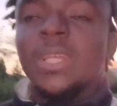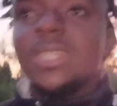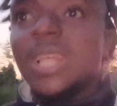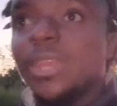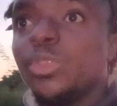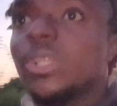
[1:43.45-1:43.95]

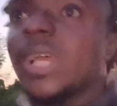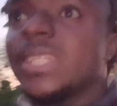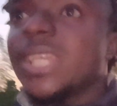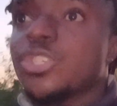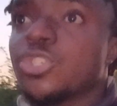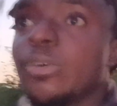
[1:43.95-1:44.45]
They know
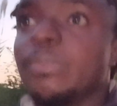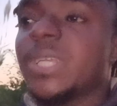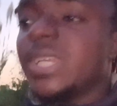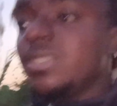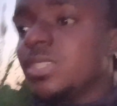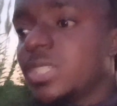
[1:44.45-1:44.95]
that there's
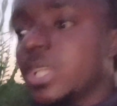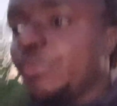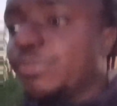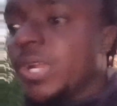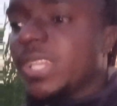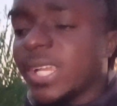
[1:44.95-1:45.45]
something
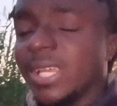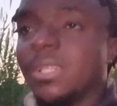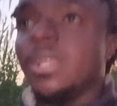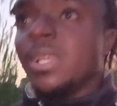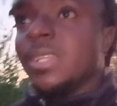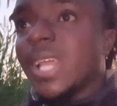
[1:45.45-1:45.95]
different
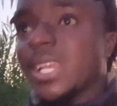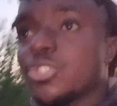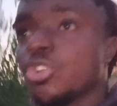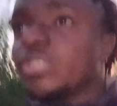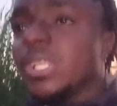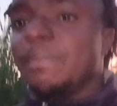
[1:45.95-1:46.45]
and there's
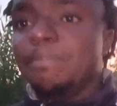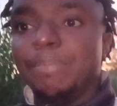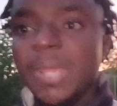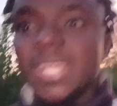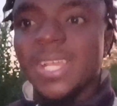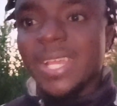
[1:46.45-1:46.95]
something
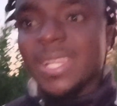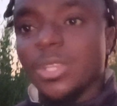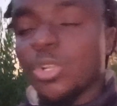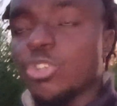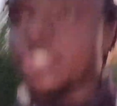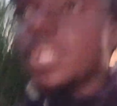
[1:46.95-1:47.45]
big
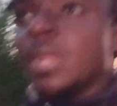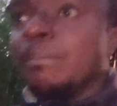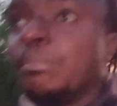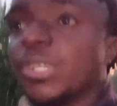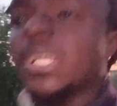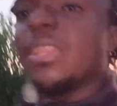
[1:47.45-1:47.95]
in us.
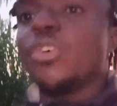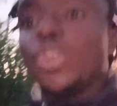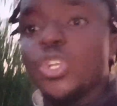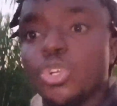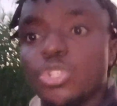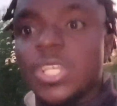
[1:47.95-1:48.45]
But they are not
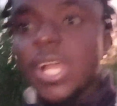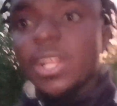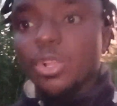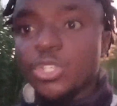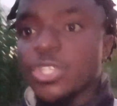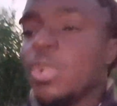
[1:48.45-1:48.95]
going to
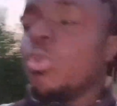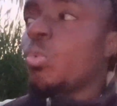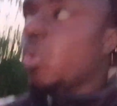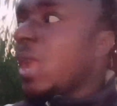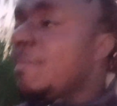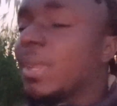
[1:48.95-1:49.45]
tell us
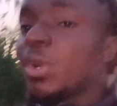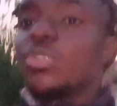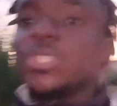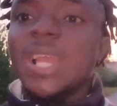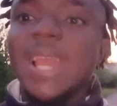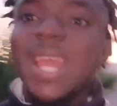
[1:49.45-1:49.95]
why,
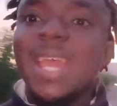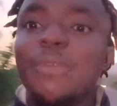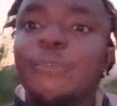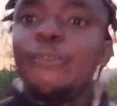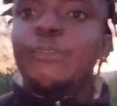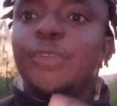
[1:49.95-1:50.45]
because they
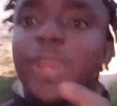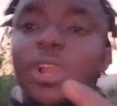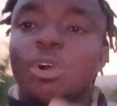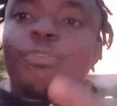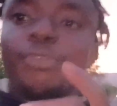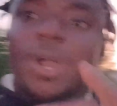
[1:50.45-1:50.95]
envy
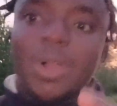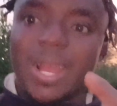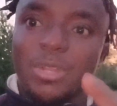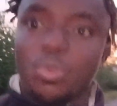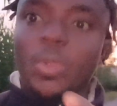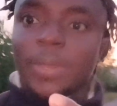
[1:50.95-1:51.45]
of
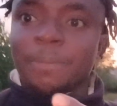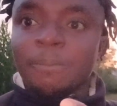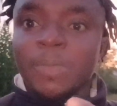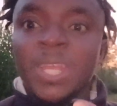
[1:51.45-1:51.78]
our doing.